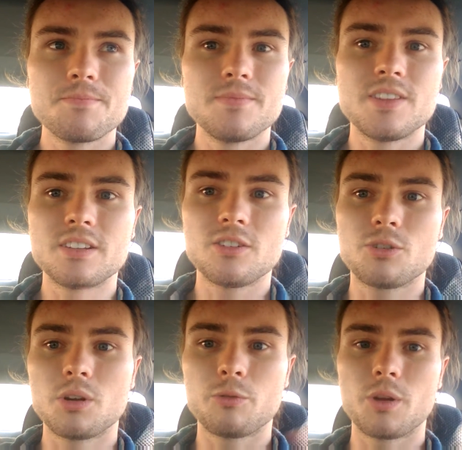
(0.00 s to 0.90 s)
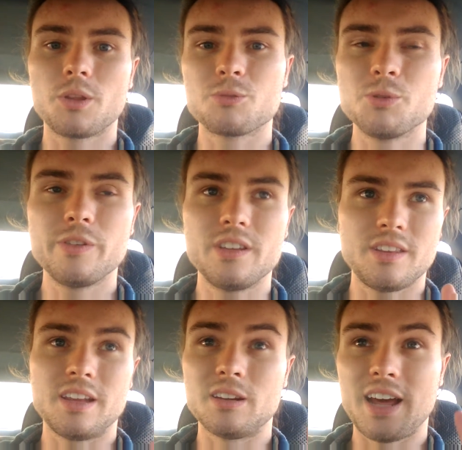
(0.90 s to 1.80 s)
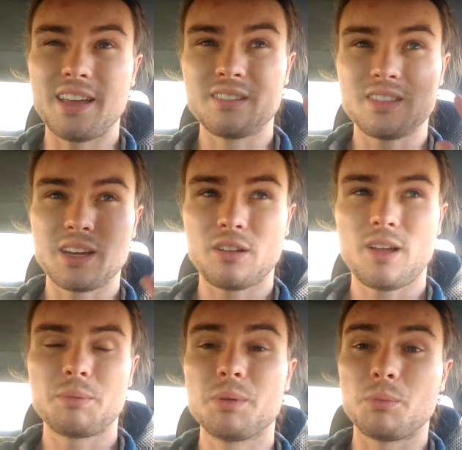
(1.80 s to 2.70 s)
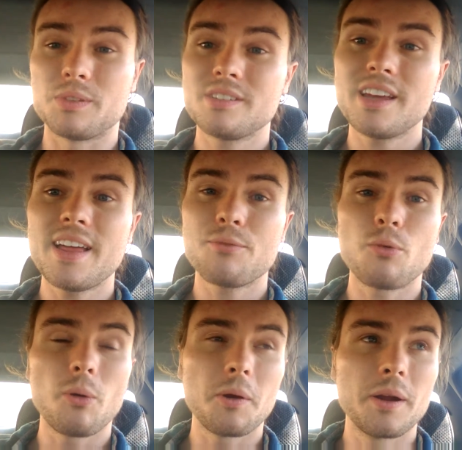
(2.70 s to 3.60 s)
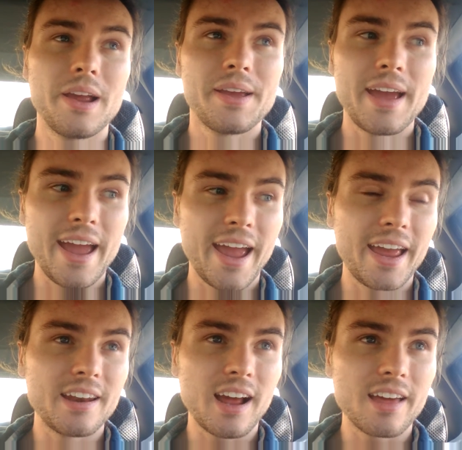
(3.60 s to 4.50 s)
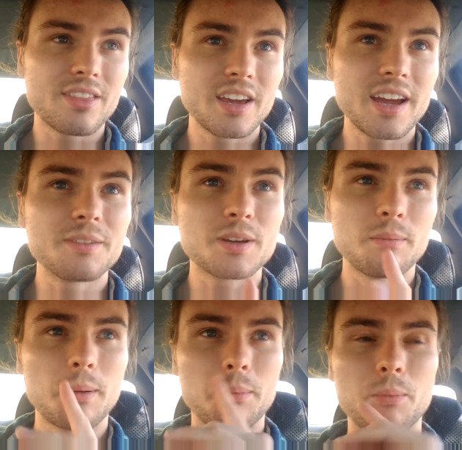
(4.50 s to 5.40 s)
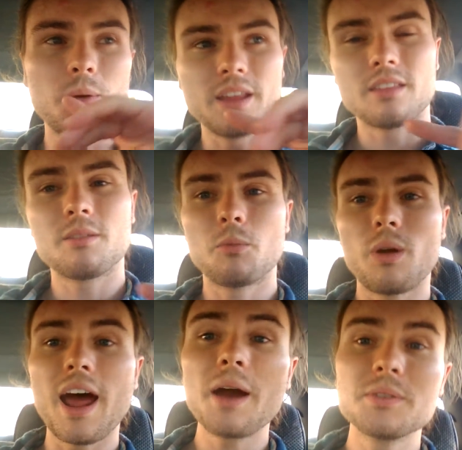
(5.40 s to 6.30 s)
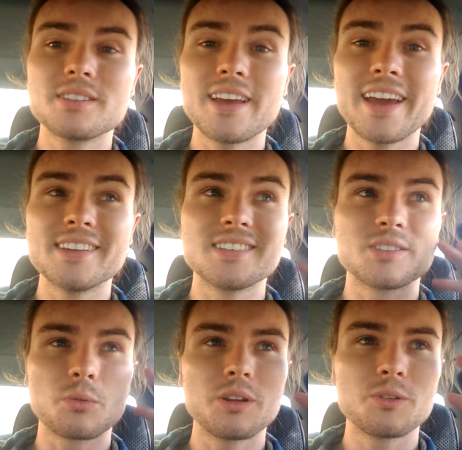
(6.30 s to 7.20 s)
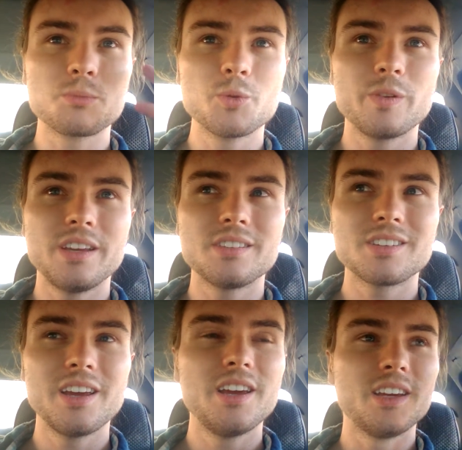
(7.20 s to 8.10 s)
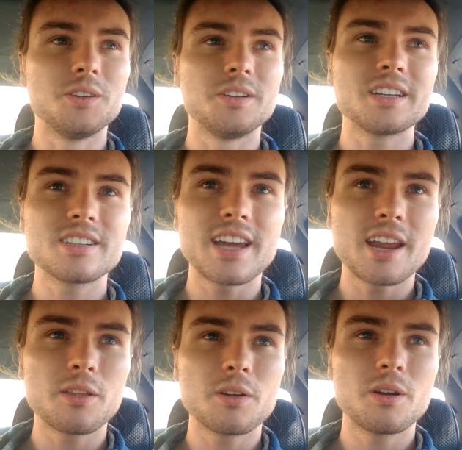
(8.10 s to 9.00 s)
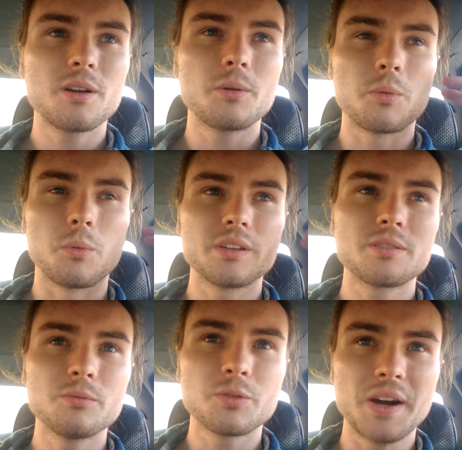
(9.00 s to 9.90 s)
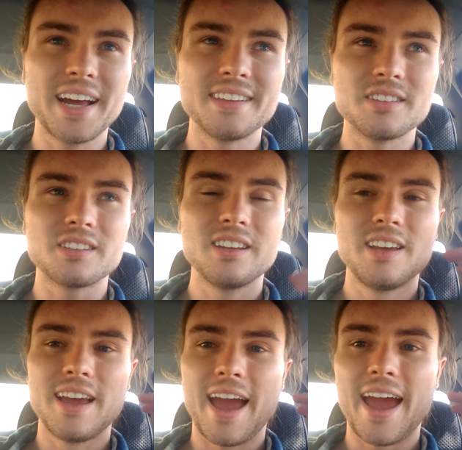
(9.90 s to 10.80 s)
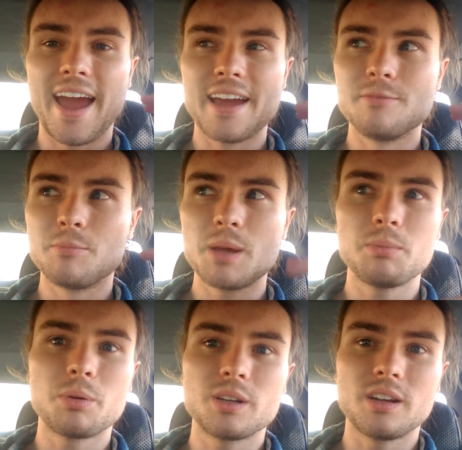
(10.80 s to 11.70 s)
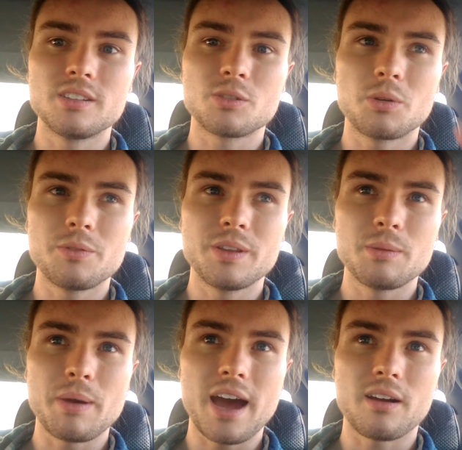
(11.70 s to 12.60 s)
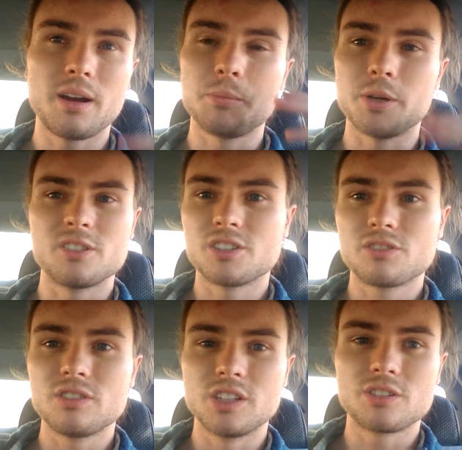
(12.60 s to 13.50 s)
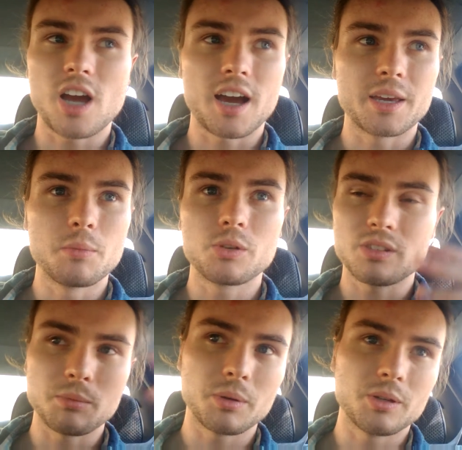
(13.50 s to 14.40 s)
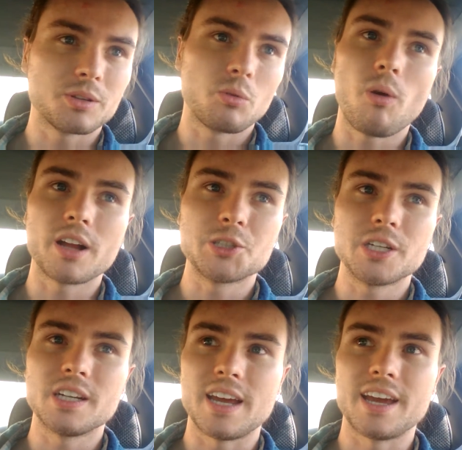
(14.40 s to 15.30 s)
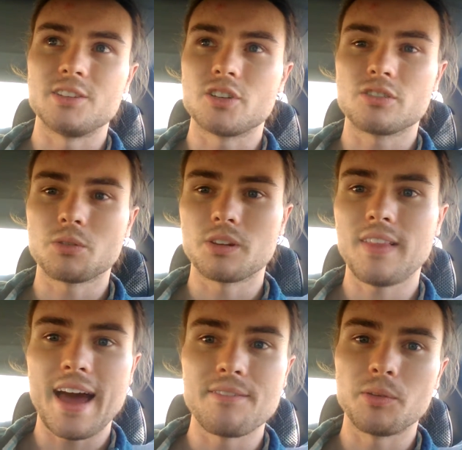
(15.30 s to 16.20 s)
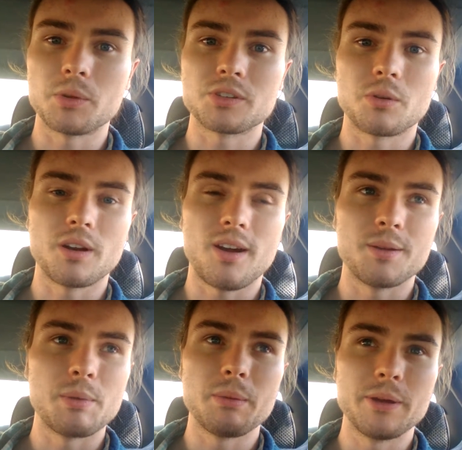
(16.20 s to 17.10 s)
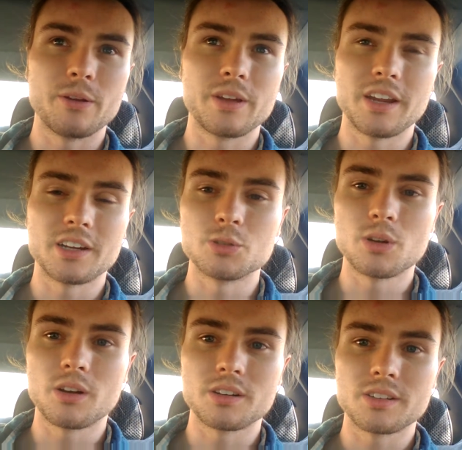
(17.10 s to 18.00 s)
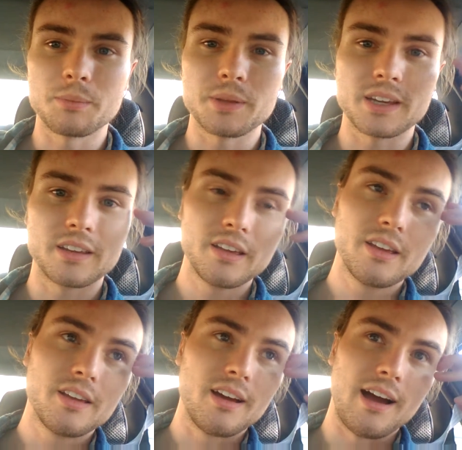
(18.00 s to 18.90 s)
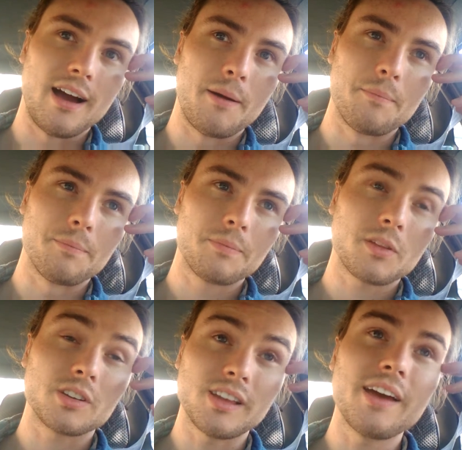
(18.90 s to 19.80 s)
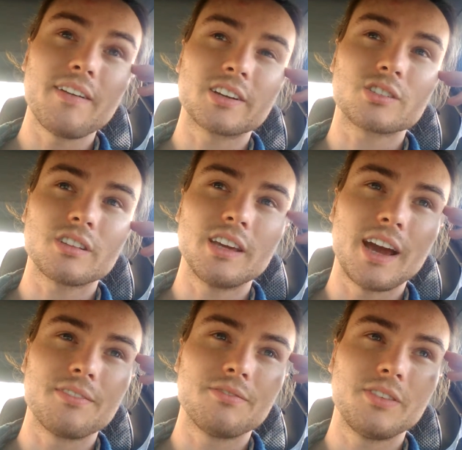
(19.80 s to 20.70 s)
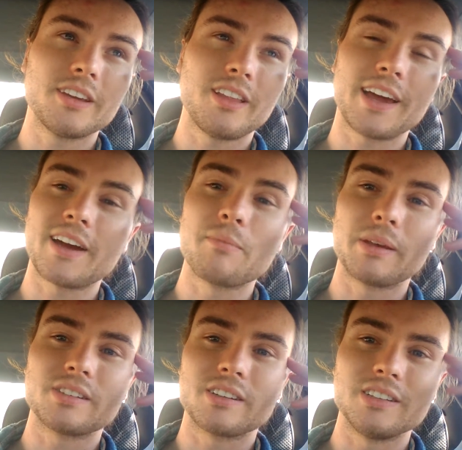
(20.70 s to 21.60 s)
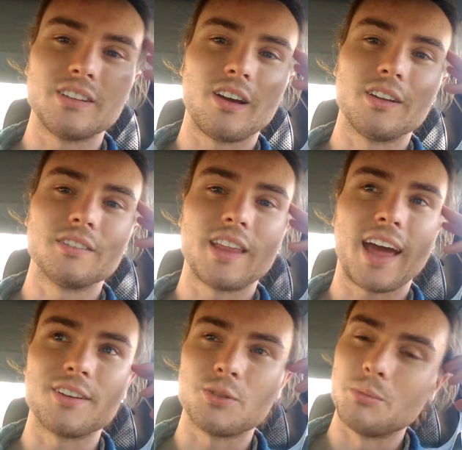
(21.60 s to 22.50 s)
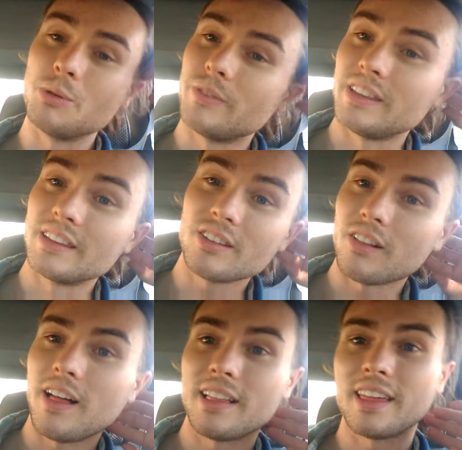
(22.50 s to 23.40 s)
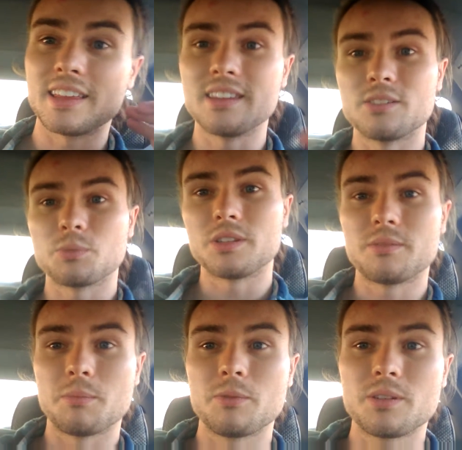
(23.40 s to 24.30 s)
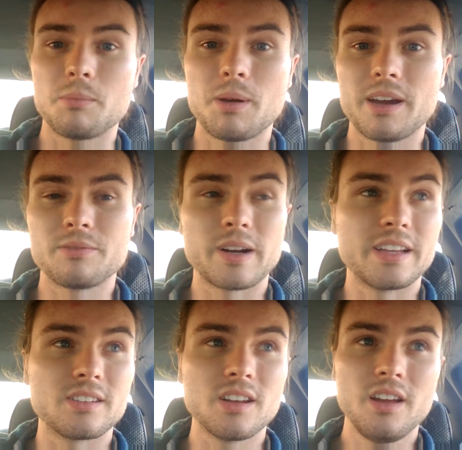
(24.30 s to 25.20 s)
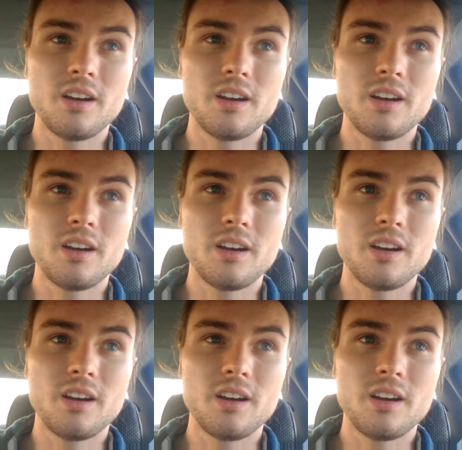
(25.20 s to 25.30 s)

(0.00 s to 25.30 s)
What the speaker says: this is sort of one of those movies that I think a lot of people would say that for, and I think I've come up with what I would say is it's one of those movies you can get together with some friends and maybe put it on sort of in the background, but you're talking mostly, but you can watch it and just sort of laugh at what's going on. Maybe you're getting drunk or something. Because I feel like I've basically done that to a movie that's a lot like this with some of my friends